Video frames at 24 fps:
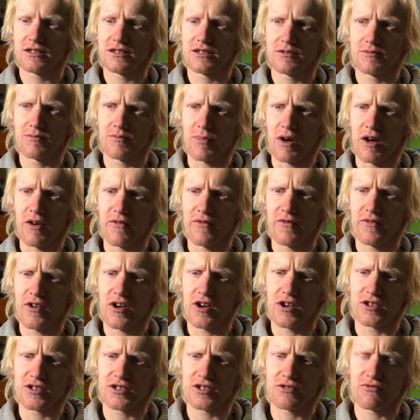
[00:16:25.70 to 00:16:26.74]
my
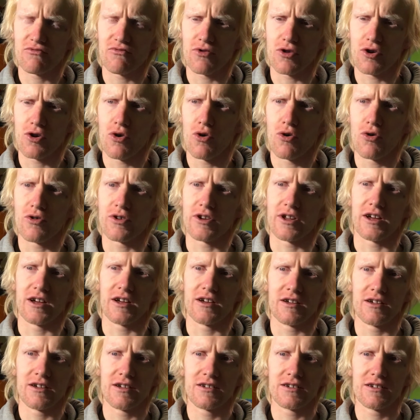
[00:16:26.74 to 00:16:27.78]
first recording
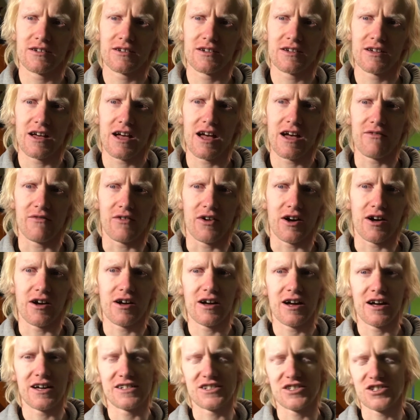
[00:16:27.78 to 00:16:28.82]
ever
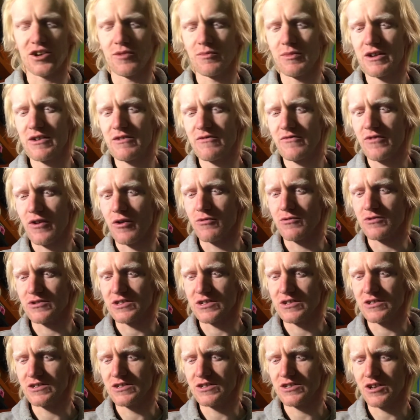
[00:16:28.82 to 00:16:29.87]
had so many faults
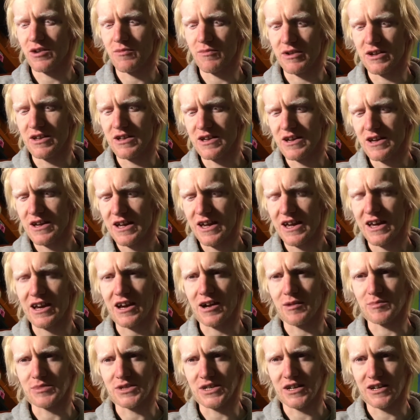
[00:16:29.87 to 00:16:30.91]
and so many
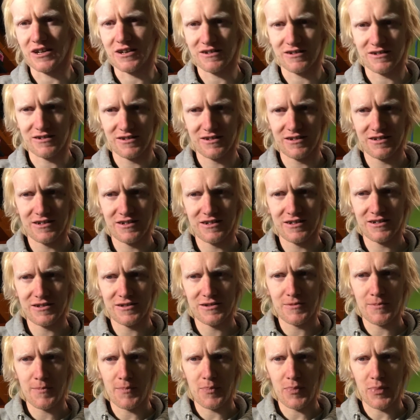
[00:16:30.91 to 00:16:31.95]
hiccups in it,
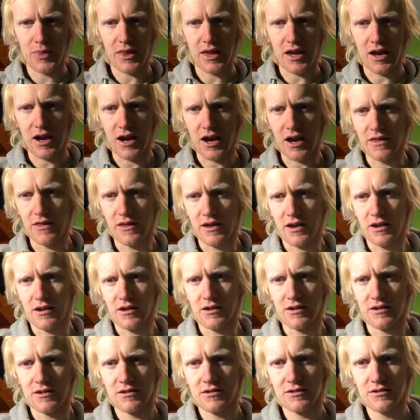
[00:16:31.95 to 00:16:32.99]
and then
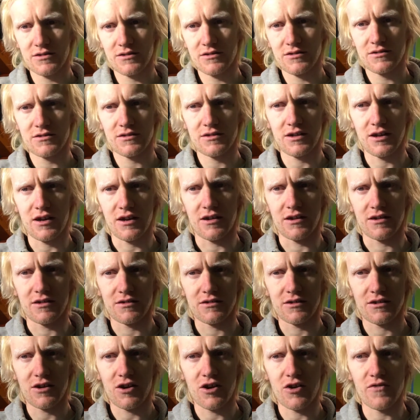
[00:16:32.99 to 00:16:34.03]
yeah,
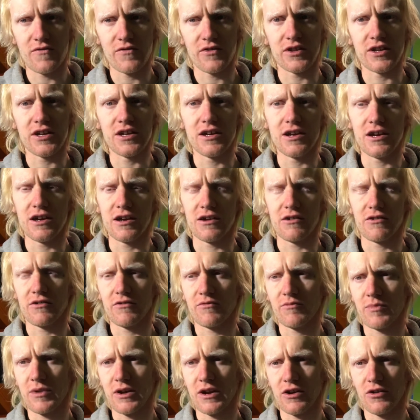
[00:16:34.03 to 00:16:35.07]
over the year of
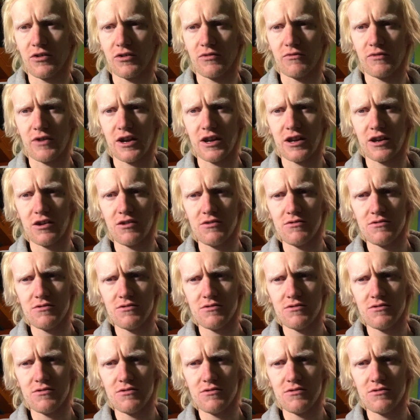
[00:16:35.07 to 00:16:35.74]
being on the radio,